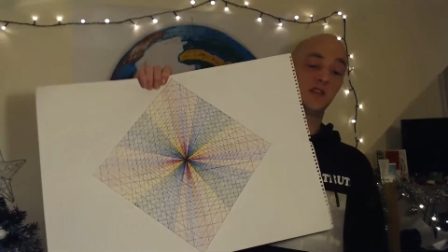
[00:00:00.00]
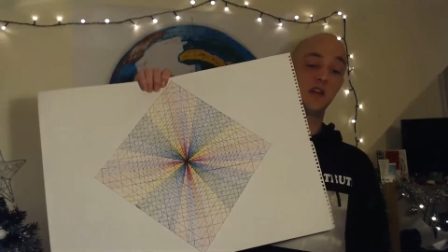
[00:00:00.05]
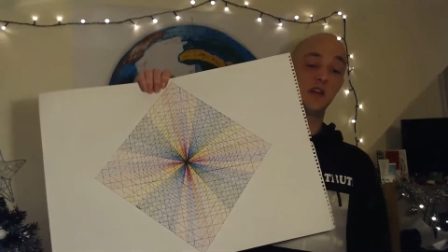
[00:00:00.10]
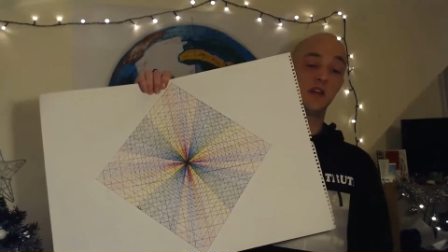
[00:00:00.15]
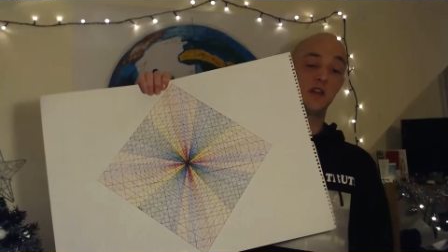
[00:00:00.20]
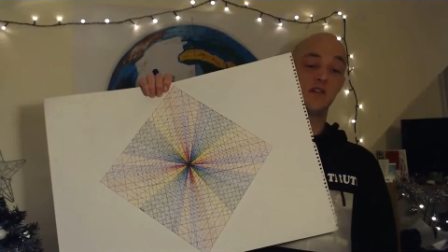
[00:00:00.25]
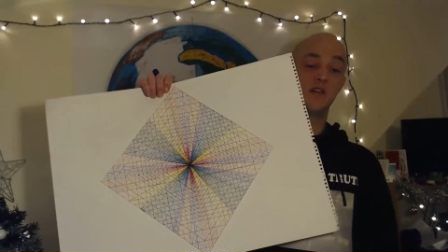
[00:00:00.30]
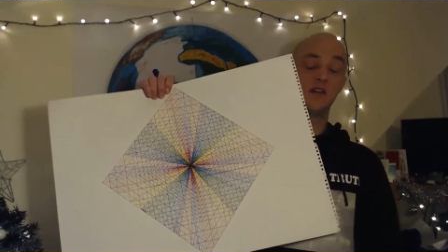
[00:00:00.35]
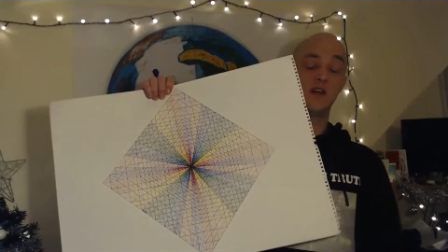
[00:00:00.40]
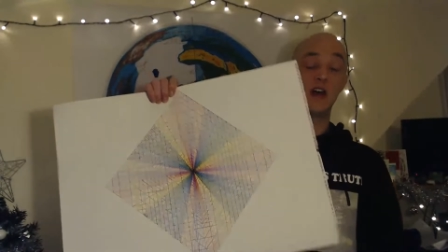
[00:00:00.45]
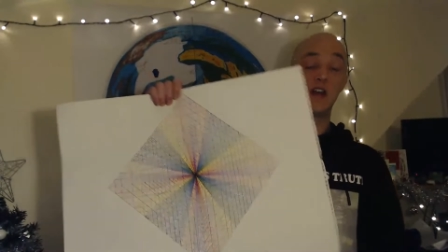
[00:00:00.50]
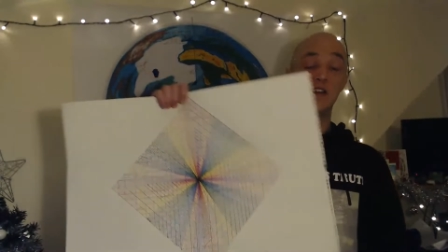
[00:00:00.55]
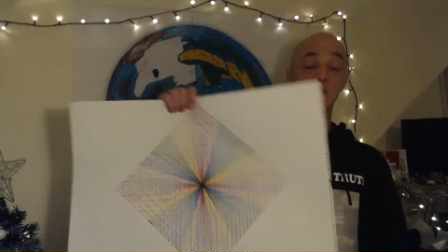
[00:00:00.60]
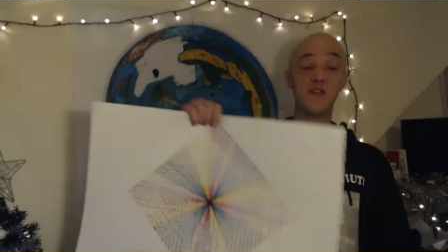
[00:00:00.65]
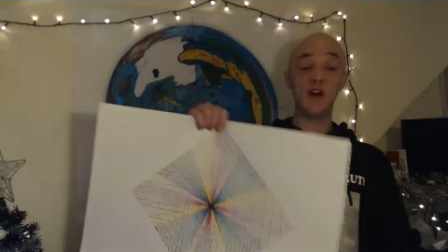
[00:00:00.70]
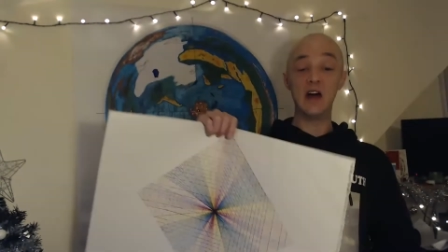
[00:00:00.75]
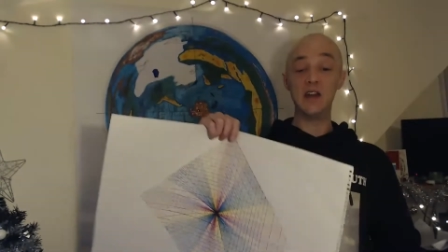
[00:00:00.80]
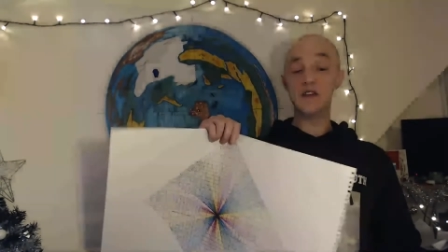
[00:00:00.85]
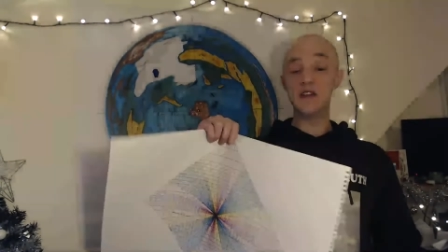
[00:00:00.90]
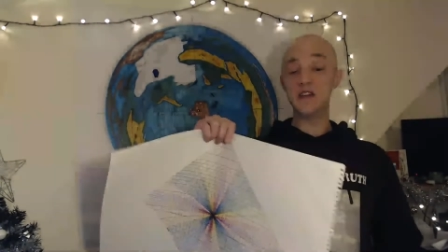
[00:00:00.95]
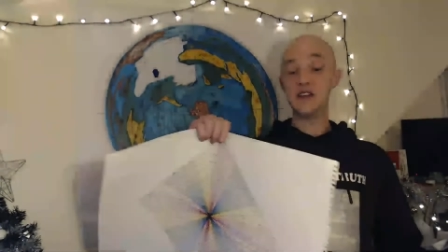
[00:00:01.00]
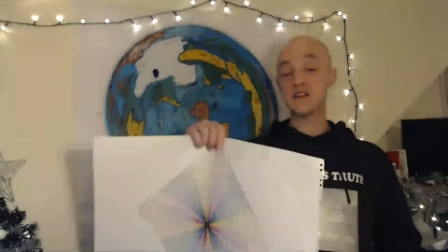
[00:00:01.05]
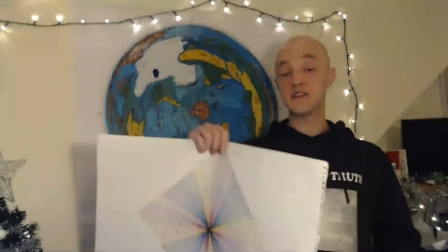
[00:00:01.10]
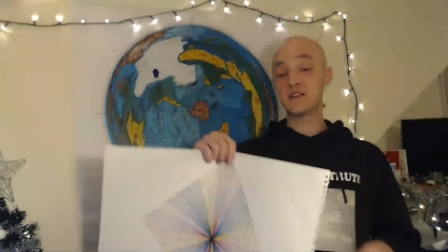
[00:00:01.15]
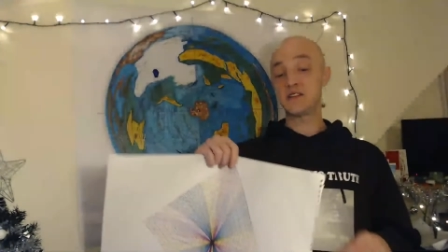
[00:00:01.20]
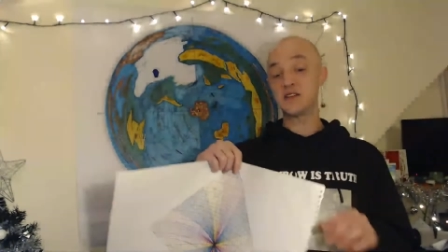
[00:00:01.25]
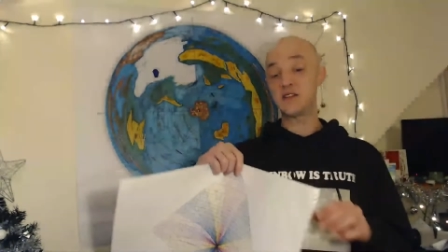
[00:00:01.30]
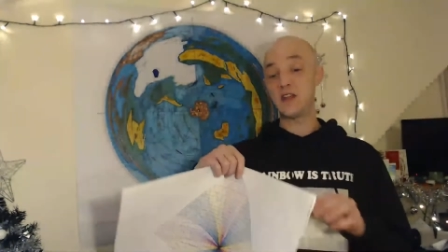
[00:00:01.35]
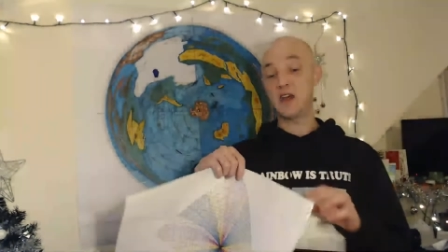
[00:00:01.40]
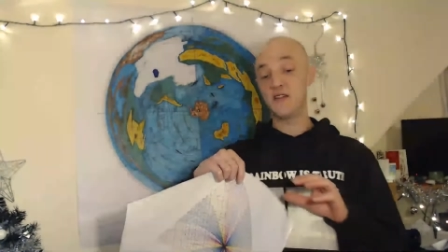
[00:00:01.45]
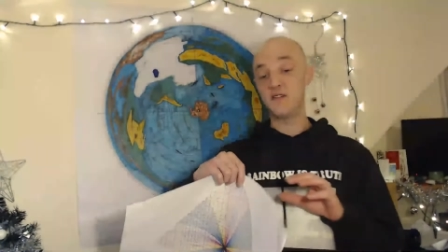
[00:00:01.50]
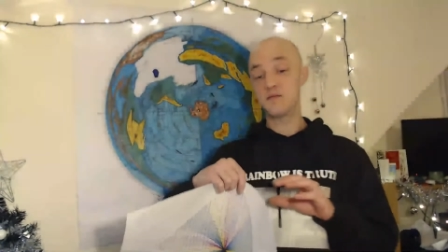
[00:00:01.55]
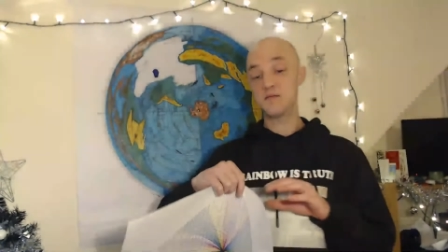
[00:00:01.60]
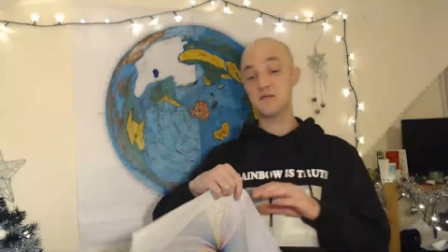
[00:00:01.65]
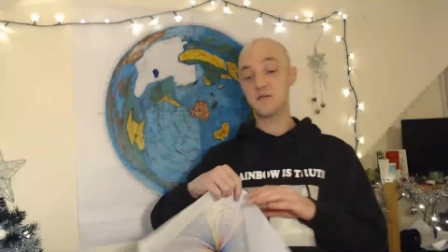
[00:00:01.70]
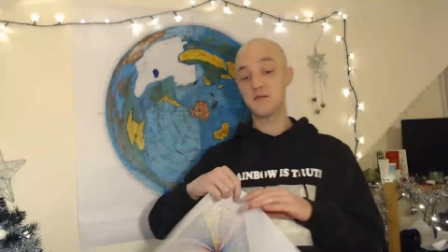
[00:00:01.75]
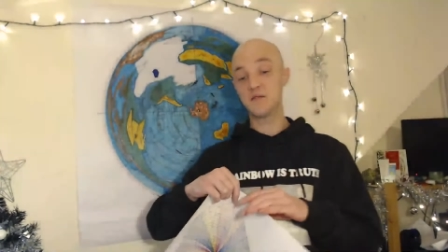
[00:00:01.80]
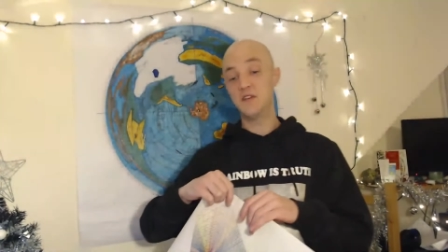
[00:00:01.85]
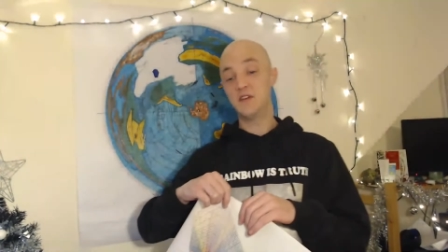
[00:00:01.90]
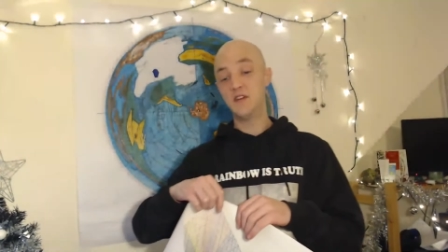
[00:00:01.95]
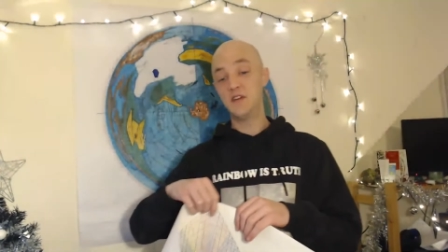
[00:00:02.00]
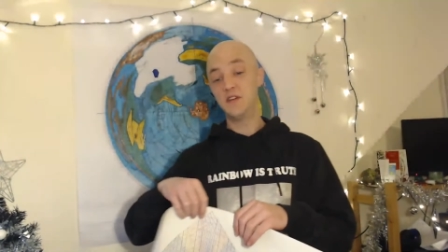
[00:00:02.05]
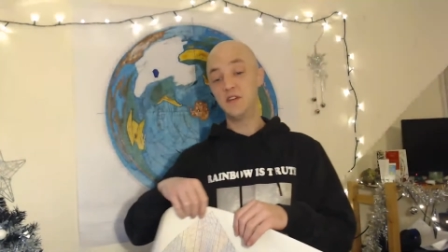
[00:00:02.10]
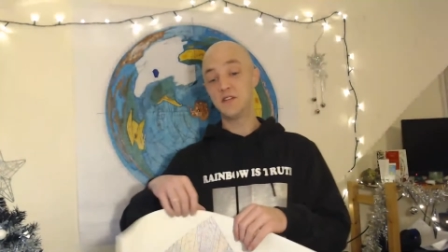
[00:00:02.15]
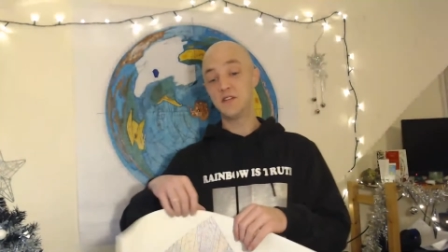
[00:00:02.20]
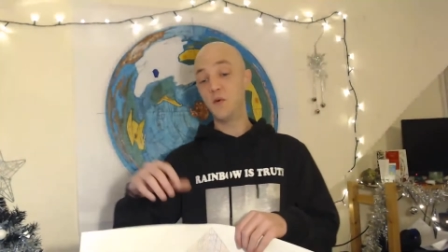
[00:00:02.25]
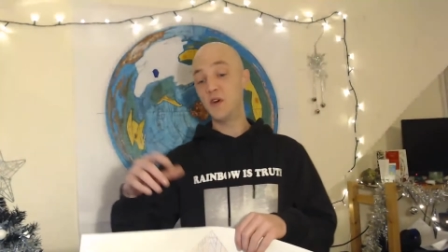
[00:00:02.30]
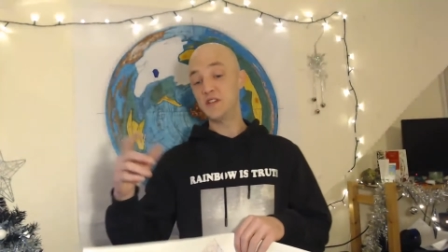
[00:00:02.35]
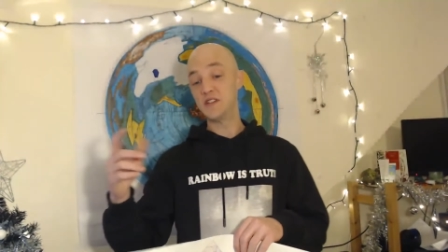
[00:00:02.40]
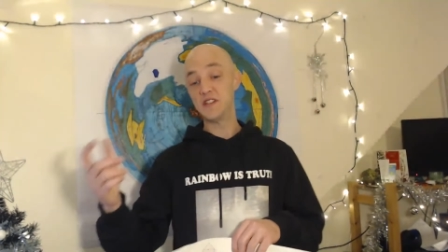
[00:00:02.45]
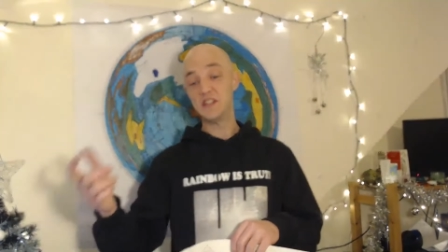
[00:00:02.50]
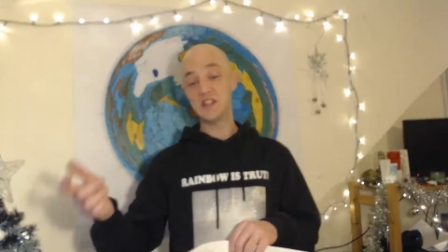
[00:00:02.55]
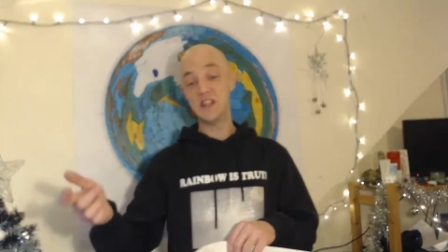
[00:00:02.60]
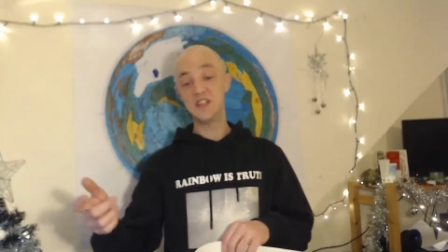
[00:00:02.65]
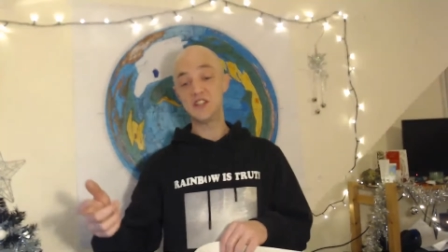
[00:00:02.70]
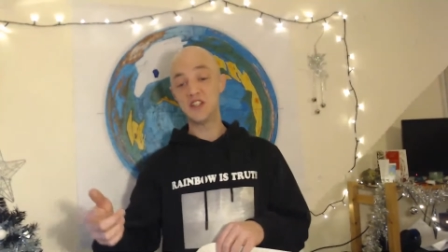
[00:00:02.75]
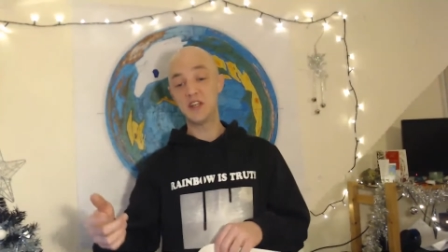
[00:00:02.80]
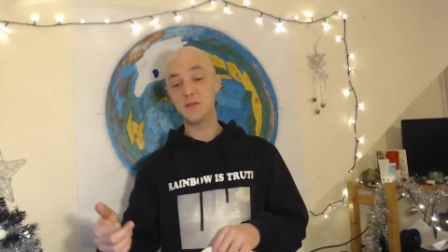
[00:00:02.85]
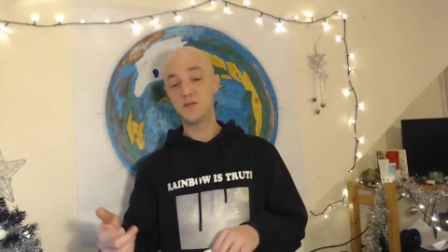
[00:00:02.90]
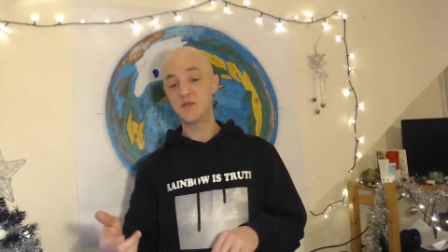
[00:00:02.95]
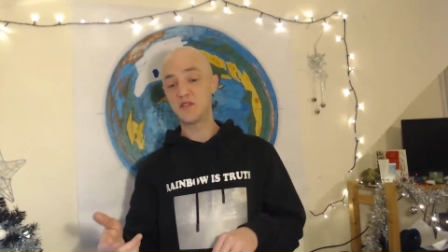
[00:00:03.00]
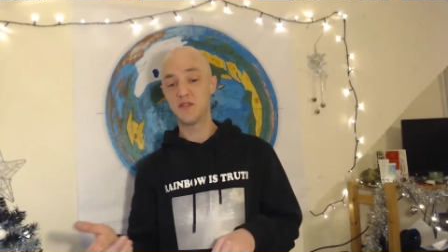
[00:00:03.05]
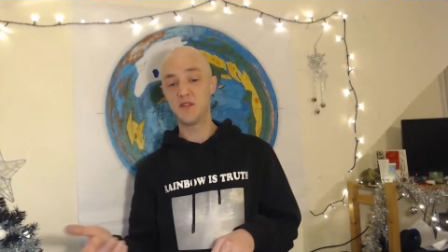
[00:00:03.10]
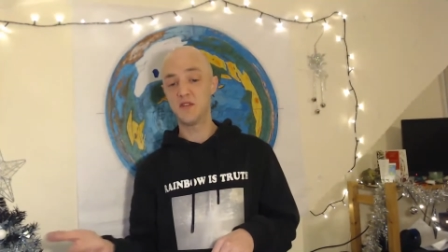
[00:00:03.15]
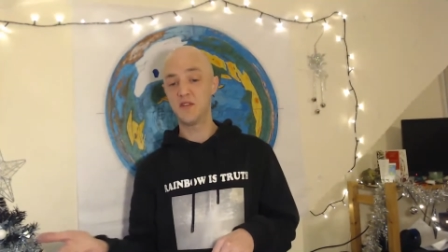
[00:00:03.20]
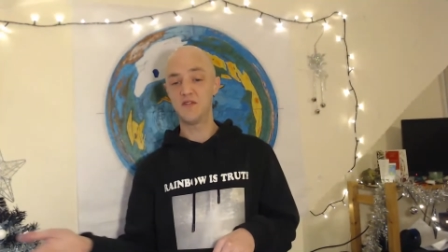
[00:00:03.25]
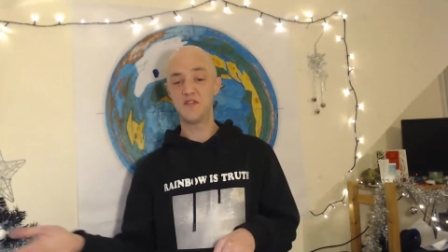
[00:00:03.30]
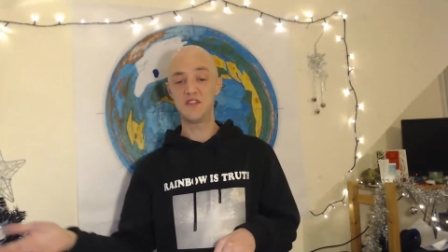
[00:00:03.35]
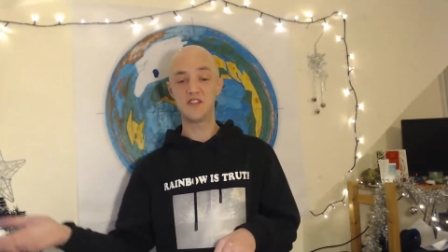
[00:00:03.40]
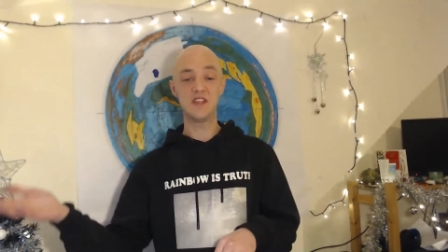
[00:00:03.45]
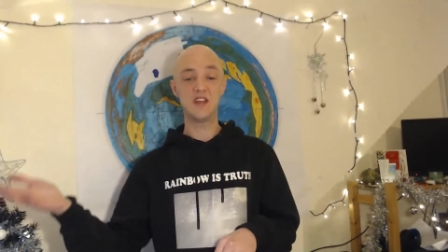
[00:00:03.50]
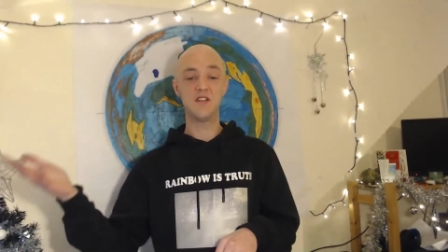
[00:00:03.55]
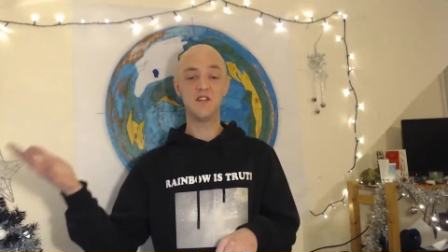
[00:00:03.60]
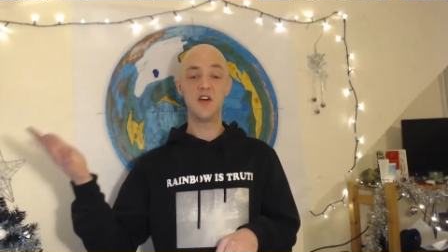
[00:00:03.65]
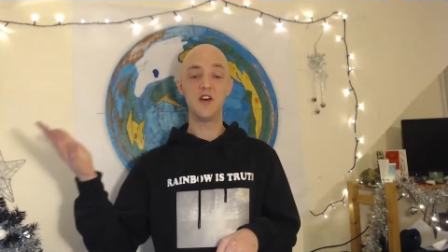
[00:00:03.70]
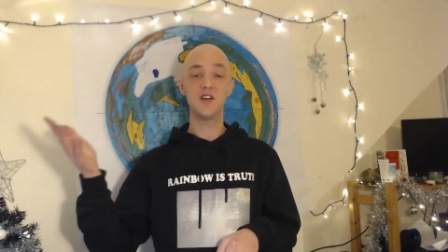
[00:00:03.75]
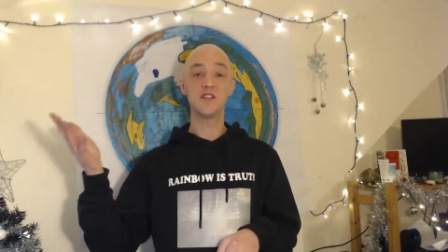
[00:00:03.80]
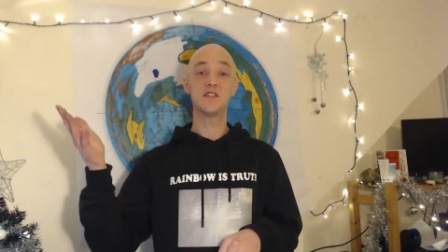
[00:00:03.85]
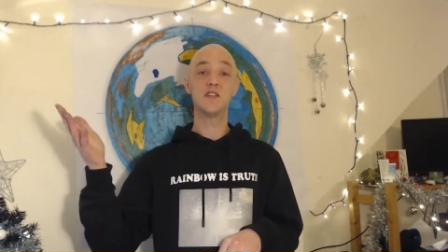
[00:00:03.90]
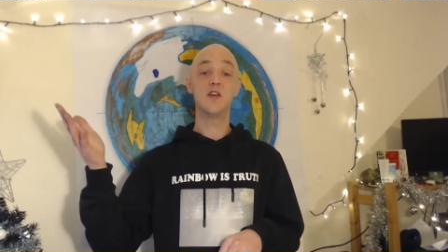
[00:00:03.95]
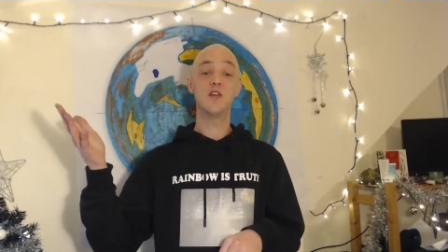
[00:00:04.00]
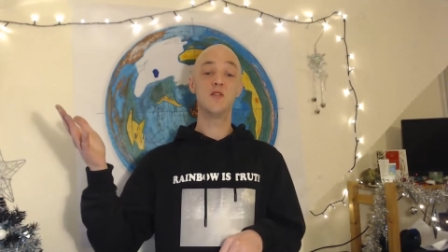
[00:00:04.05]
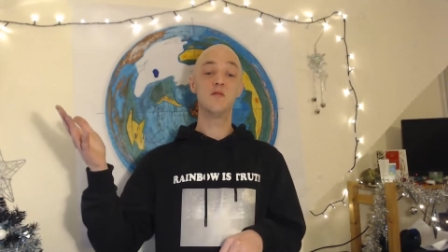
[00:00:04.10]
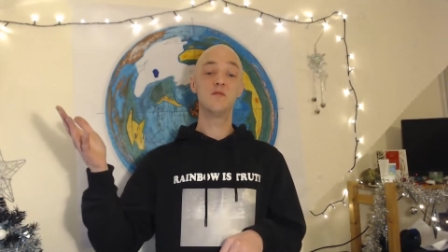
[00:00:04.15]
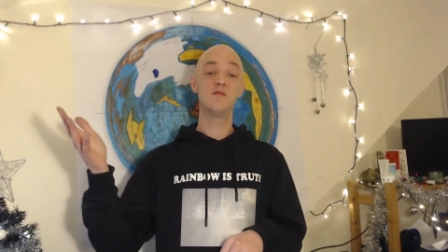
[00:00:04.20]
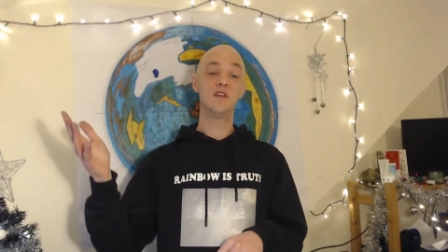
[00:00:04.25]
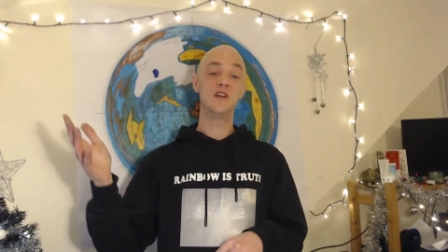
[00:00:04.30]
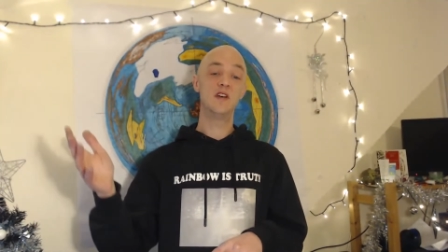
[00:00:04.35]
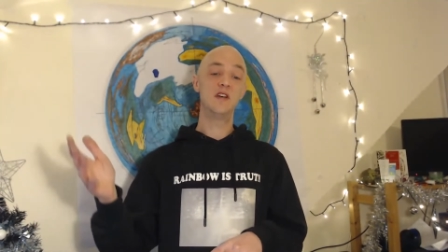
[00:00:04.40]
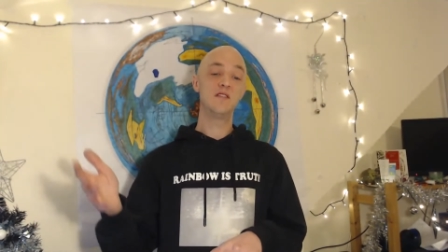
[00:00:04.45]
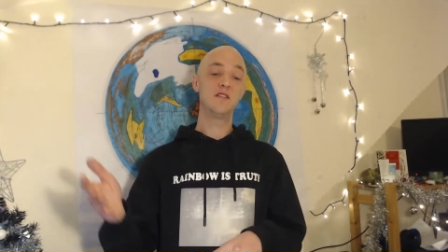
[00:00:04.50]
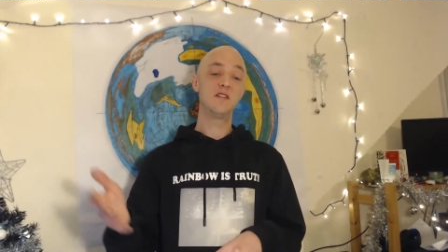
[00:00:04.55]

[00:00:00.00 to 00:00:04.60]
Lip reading: And the fact is that the ones in Egypt obviously are not a tomb;